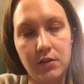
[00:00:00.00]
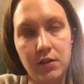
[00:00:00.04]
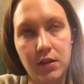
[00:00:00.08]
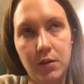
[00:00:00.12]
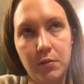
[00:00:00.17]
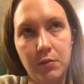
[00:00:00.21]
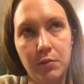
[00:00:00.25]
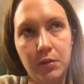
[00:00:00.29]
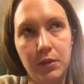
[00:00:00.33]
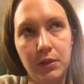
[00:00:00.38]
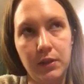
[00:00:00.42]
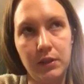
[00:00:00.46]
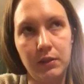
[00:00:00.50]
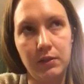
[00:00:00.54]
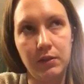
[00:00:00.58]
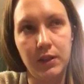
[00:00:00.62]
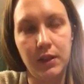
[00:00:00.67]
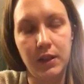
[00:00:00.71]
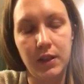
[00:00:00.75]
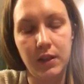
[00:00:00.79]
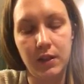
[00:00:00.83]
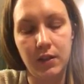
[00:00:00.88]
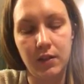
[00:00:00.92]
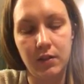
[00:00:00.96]

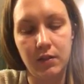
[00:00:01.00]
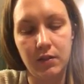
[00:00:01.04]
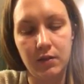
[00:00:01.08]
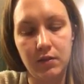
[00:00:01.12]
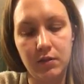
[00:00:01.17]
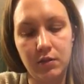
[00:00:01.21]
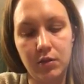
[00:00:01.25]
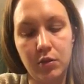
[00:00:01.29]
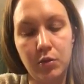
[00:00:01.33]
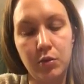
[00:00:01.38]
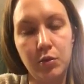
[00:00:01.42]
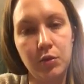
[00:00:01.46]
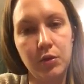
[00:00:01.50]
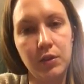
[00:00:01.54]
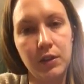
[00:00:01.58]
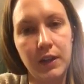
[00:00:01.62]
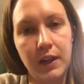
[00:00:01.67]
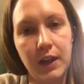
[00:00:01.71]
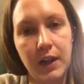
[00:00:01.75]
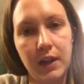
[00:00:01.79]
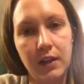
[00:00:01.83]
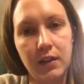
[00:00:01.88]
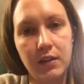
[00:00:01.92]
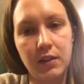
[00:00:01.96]
completely cool
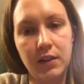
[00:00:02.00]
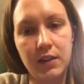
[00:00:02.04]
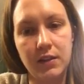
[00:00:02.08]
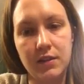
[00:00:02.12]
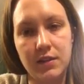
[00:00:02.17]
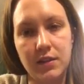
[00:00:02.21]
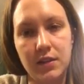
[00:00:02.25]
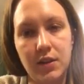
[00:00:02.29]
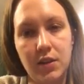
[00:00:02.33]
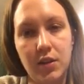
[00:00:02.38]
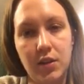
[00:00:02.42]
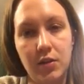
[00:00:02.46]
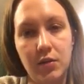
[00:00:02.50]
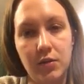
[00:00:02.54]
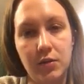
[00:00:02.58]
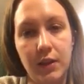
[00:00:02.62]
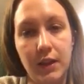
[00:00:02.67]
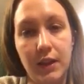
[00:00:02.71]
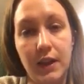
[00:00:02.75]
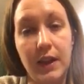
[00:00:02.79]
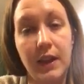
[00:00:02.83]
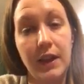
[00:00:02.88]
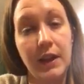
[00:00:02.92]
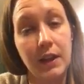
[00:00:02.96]
again, because
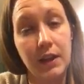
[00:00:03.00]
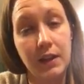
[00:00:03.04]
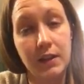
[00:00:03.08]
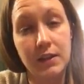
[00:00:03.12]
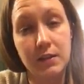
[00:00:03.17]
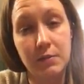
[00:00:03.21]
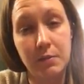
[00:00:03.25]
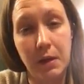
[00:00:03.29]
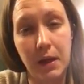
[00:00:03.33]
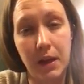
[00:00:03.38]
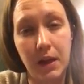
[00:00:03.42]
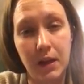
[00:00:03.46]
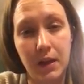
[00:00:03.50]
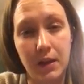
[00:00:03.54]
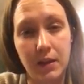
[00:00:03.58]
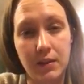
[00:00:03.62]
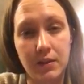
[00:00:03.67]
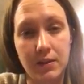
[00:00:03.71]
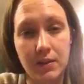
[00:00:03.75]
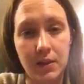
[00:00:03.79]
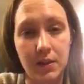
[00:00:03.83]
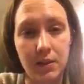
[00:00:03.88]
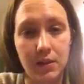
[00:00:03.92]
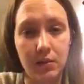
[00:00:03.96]
like heat
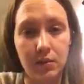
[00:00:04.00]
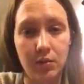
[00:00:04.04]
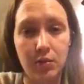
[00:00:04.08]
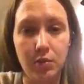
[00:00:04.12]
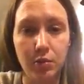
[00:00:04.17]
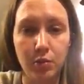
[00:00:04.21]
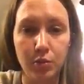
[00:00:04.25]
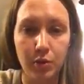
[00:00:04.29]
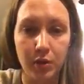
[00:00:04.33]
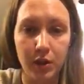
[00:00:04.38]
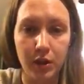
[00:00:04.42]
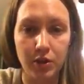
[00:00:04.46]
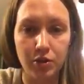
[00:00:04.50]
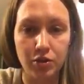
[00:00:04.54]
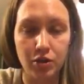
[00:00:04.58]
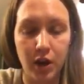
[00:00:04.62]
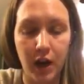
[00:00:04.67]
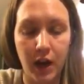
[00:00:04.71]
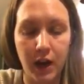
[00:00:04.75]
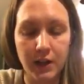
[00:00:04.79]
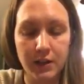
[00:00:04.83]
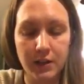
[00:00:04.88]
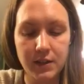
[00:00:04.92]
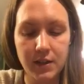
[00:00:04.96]
expands and cool
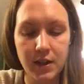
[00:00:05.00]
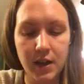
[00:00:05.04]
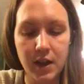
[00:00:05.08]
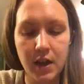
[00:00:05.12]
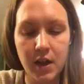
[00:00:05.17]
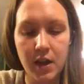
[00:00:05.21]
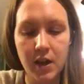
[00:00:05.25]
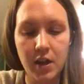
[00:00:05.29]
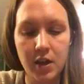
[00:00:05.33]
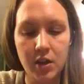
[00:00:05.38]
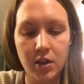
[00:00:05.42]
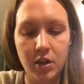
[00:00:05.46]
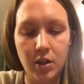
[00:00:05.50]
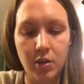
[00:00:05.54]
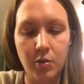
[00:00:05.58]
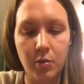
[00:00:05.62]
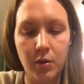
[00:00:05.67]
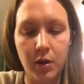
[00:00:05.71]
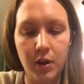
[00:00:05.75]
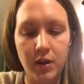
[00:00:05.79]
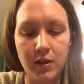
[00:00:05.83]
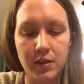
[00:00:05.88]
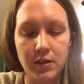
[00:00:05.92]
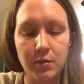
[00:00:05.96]
contracts, you
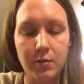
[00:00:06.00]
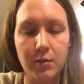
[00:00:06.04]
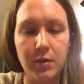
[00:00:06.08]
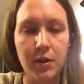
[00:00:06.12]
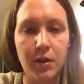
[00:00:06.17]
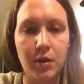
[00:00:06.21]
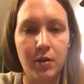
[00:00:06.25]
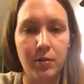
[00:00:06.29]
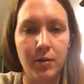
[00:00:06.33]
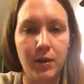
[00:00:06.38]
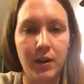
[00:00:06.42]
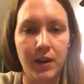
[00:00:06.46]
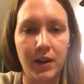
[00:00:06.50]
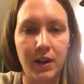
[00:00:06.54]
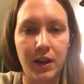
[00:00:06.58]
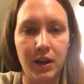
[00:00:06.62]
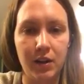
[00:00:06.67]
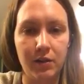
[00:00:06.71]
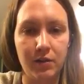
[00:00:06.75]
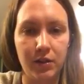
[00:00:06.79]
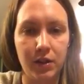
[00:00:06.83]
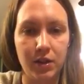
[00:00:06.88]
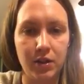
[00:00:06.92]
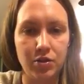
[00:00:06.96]
want it to be already kind
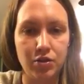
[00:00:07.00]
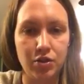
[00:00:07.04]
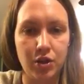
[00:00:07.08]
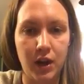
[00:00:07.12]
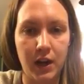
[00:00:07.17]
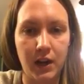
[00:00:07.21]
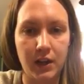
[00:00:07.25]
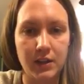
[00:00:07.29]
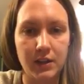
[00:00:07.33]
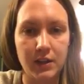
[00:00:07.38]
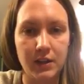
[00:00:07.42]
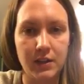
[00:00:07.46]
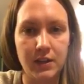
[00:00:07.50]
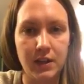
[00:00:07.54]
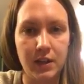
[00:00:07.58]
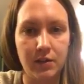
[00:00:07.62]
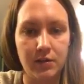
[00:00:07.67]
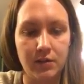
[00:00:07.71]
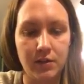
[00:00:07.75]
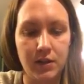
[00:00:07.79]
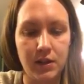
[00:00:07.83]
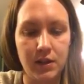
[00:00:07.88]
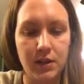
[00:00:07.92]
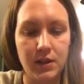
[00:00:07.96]
of contracted
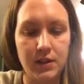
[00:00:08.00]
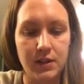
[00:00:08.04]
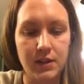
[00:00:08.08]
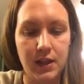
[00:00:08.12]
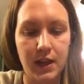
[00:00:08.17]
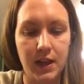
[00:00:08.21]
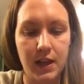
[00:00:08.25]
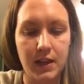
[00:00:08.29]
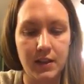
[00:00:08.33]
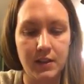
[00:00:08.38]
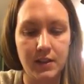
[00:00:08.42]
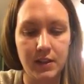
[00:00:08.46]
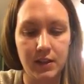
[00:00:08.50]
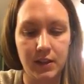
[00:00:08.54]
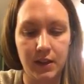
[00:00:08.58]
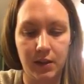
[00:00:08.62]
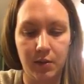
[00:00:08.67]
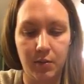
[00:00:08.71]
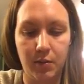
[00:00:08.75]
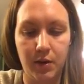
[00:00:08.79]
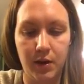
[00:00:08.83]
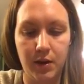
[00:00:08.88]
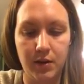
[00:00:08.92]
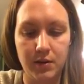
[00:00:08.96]
down to the size and like
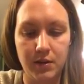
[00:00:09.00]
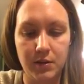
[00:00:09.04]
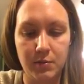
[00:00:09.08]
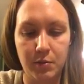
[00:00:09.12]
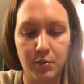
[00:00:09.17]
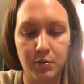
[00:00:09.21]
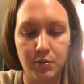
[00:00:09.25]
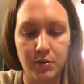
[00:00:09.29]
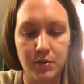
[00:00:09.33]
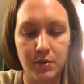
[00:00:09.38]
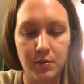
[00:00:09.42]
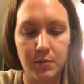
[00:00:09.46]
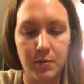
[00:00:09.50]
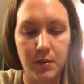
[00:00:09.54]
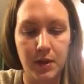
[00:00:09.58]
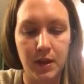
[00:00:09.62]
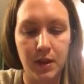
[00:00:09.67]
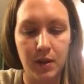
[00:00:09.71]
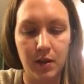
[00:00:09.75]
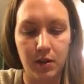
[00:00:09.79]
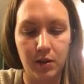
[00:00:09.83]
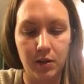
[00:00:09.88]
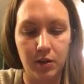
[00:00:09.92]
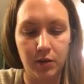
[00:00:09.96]
where it's supposed to
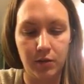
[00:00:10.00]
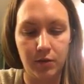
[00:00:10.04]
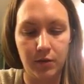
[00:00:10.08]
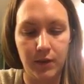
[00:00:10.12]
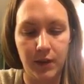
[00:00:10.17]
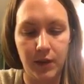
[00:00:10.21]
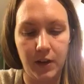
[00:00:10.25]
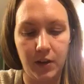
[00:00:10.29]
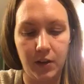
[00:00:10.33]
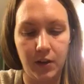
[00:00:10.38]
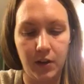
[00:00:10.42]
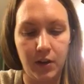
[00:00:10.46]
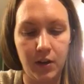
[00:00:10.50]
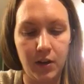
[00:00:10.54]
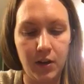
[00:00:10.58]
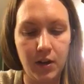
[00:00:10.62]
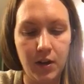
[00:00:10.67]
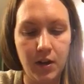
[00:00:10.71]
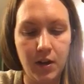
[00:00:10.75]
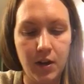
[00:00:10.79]
be on your finger.